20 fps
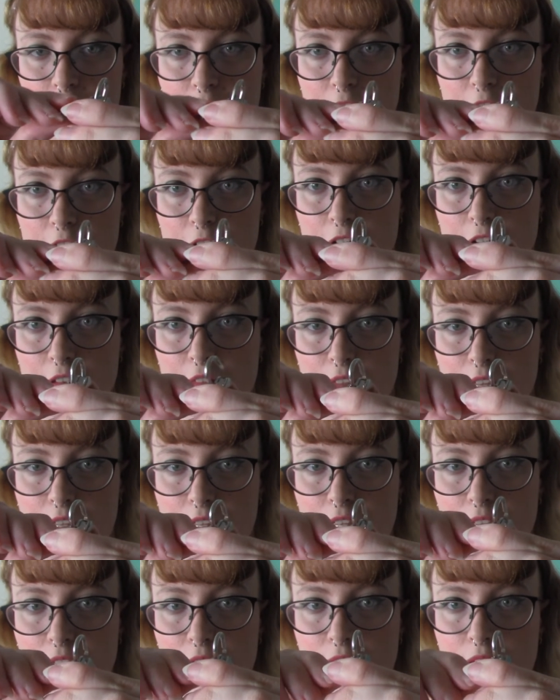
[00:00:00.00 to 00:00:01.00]
turn the
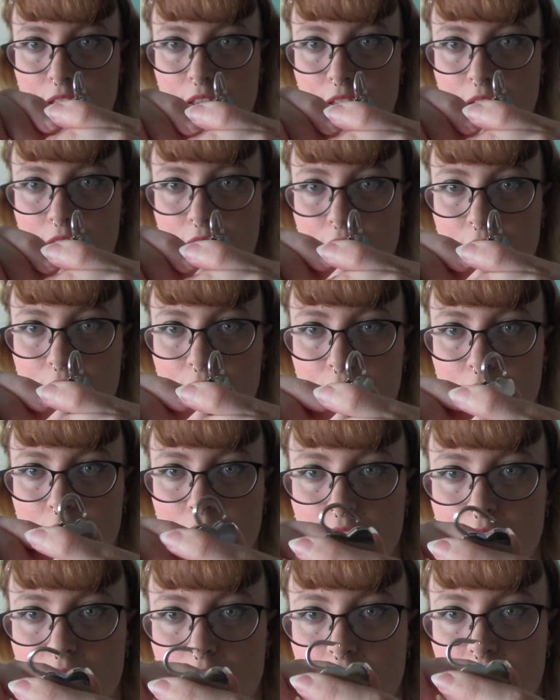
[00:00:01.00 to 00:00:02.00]
key,
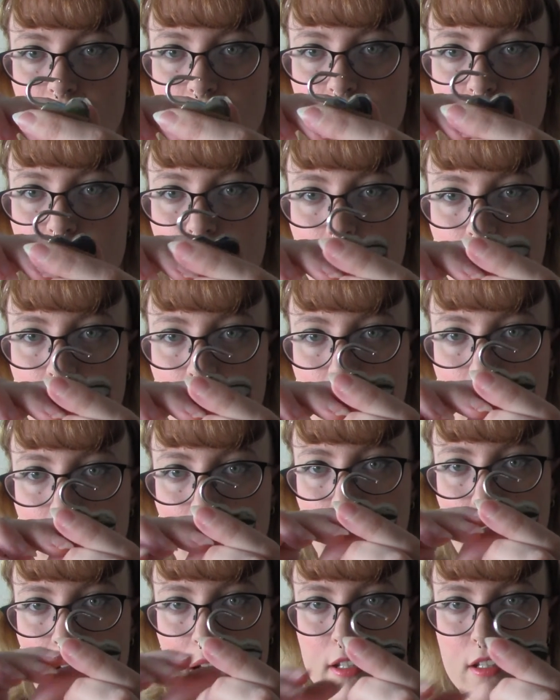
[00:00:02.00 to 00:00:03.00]
and the
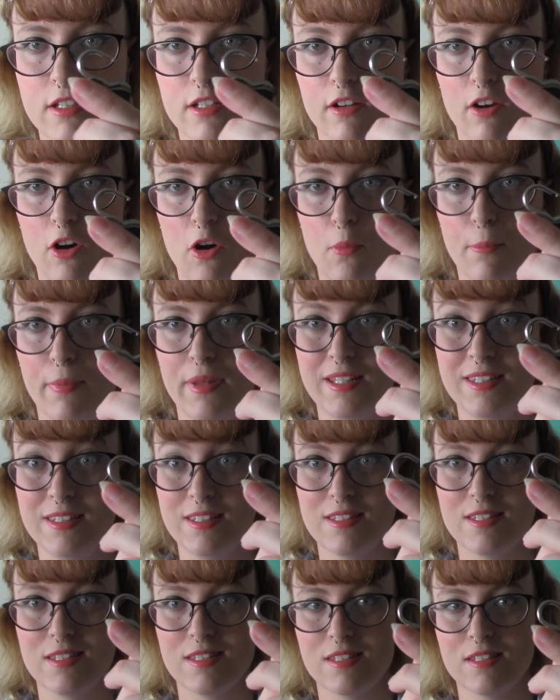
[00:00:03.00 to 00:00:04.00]
latch
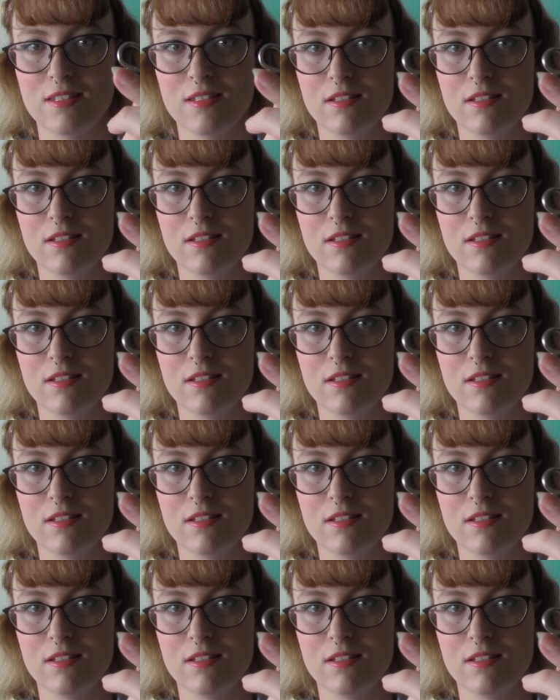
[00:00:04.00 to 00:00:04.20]
opens.